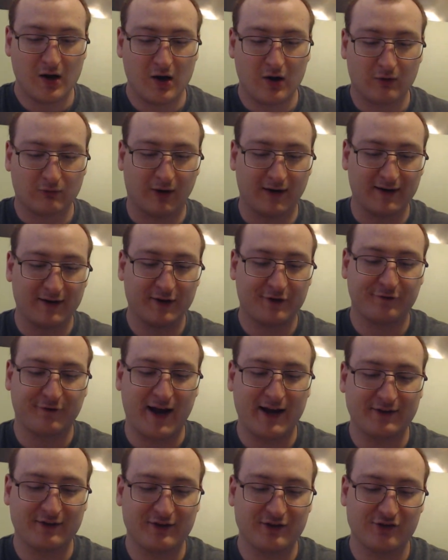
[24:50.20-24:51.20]
Run as
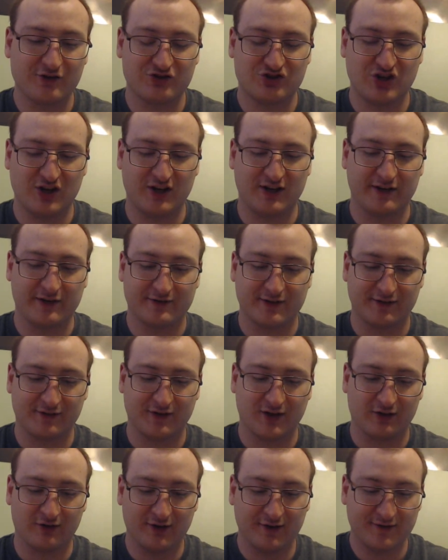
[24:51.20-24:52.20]
fast as a cheetah, said
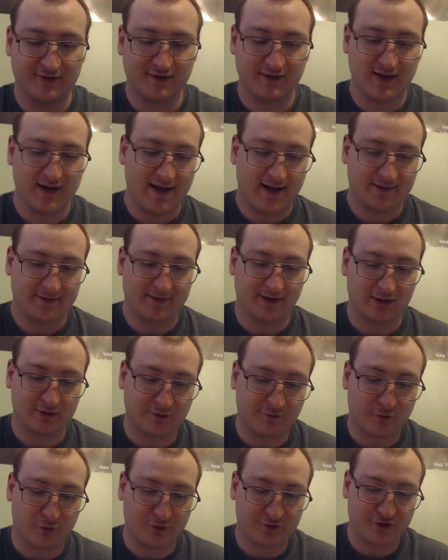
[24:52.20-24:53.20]
Douglas. Delta
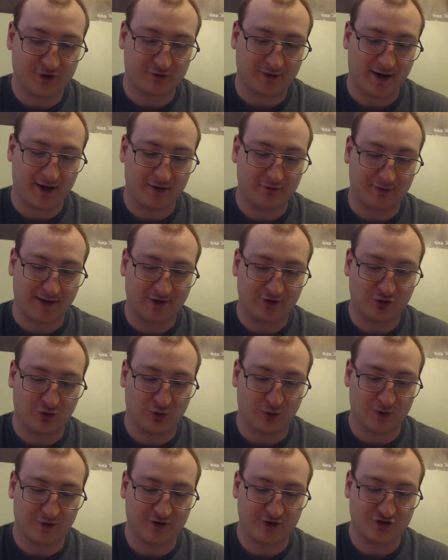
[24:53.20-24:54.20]
Force and Ray ran
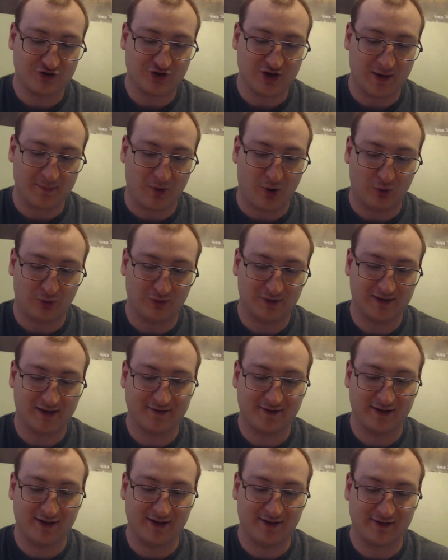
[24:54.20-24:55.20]
towards the ship only to
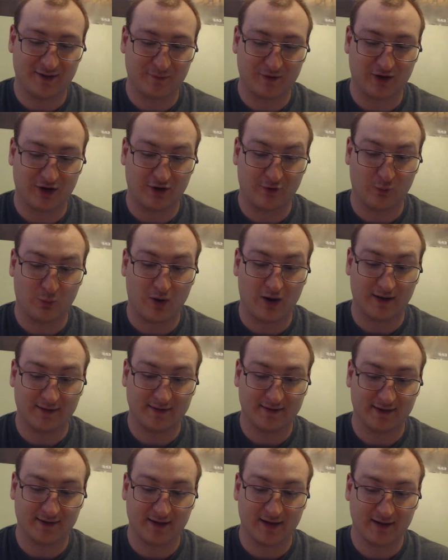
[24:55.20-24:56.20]
see something
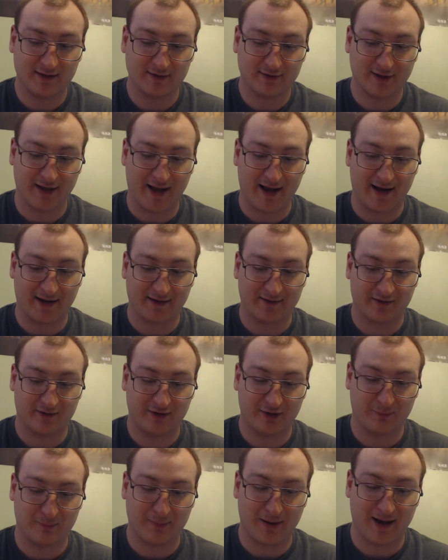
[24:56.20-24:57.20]
unwanted land
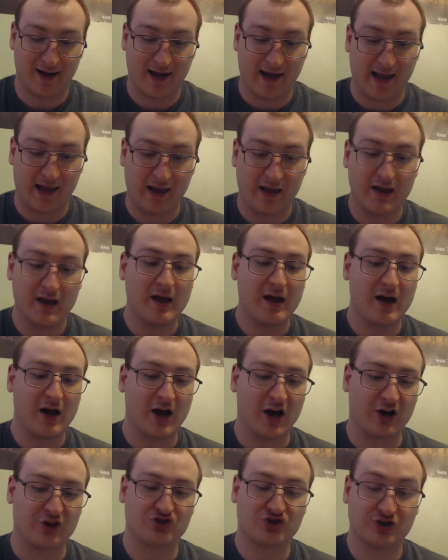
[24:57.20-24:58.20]
nearby
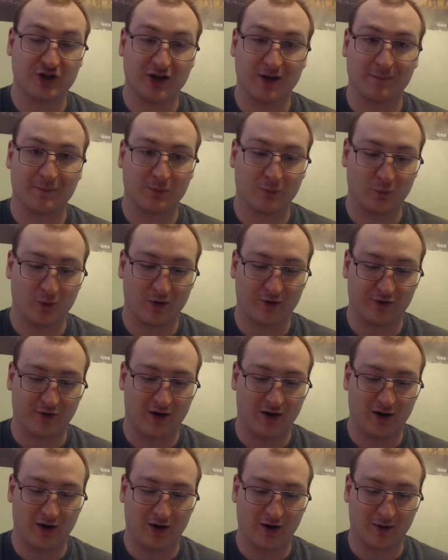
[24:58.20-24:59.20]
a ship with
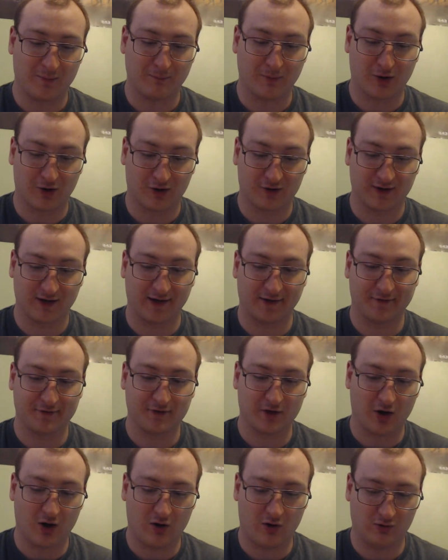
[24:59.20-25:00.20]
arm markings
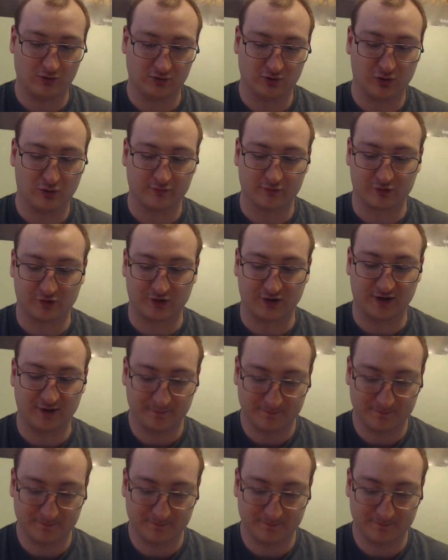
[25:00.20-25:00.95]
all over it.